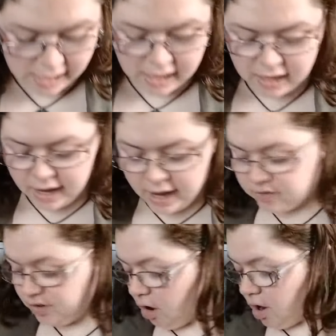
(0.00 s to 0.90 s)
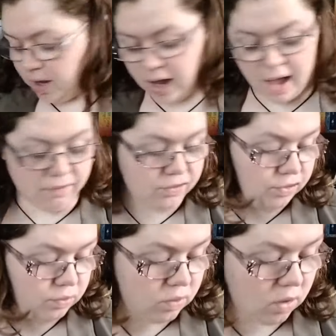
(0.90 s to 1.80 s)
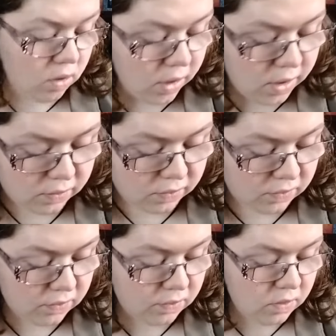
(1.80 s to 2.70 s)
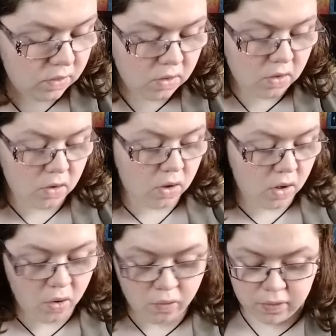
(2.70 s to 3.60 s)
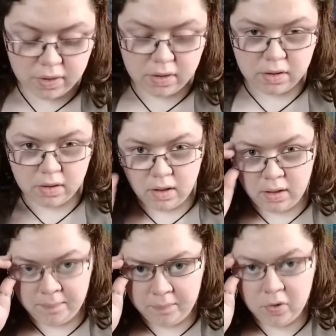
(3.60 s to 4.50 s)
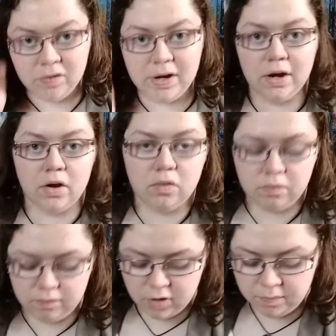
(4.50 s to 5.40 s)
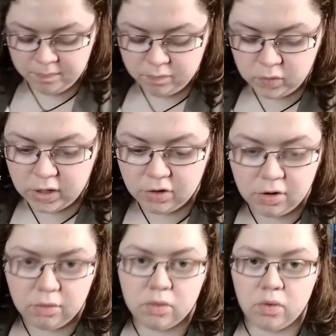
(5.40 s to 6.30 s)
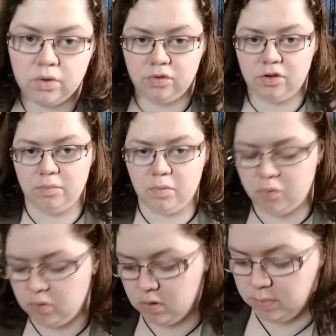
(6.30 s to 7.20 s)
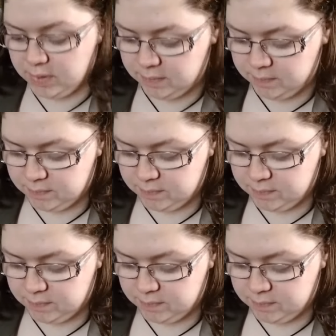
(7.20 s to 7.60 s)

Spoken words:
And I actually already have two cards over here from when I tried to record your stuff before, but